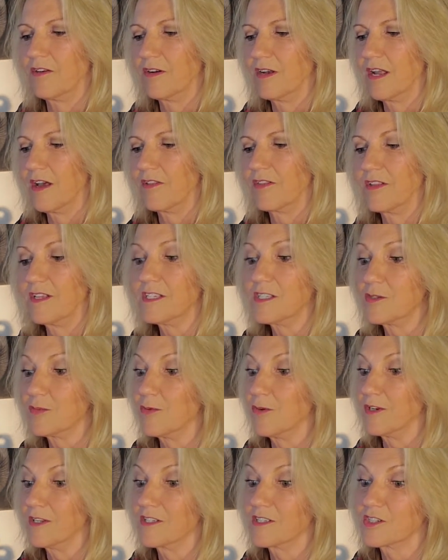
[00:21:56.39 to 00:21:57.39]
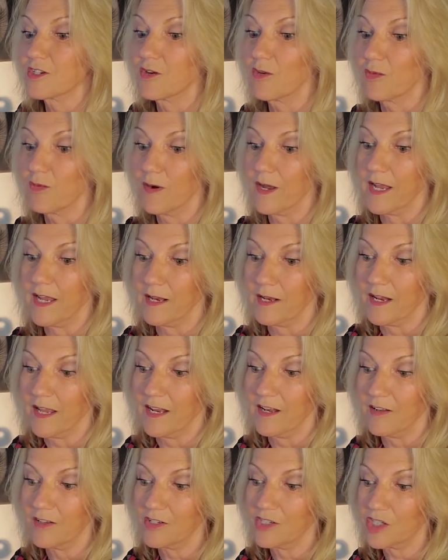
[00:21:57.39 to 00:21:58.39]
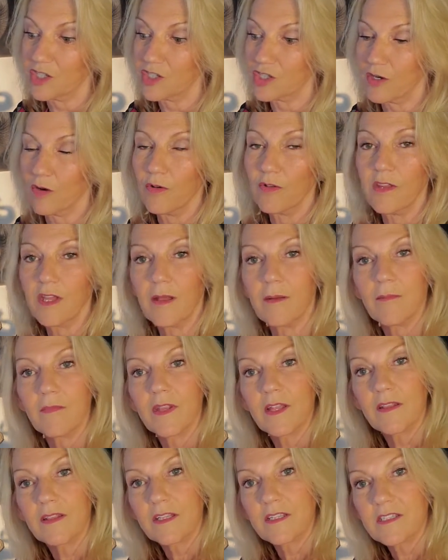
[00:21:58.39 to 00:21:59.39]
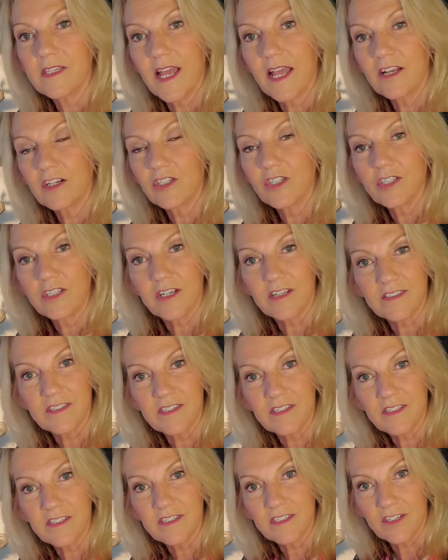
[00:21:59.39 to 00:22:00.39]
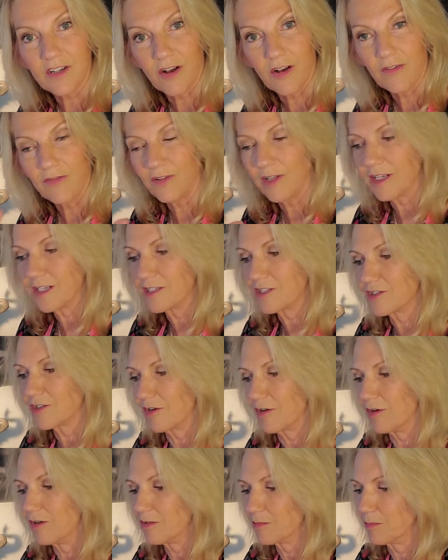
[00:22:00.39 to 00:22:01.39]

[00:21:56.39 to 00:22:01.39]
Now this one is great, and show them that this actually doesn't dissolve like salt